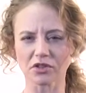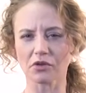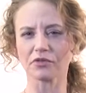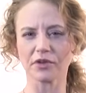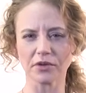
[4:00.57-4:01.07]

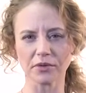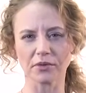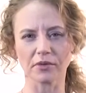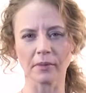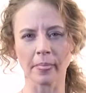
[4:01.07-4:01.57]
of
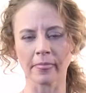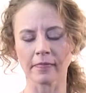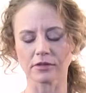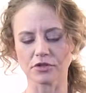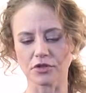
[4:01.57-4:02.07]
you
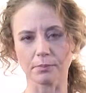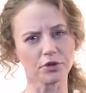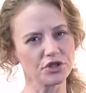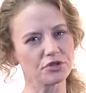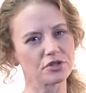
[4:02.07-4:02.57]
to
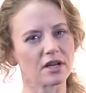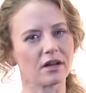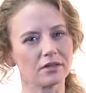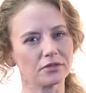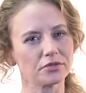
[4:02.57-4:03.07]
push
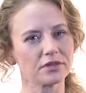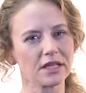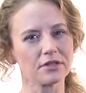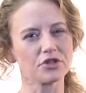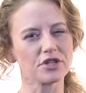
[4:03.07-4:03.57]
yourself
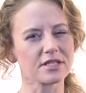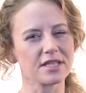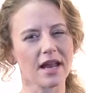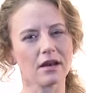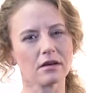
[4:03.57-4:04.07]
just
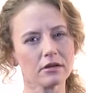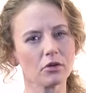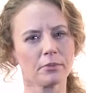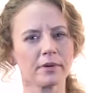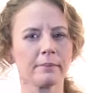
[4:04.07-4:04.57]
that
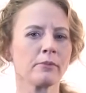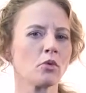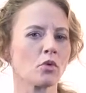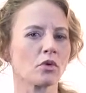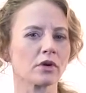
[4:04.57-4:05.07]
little bit
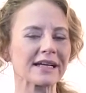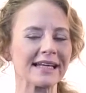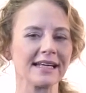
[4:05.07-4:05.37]
more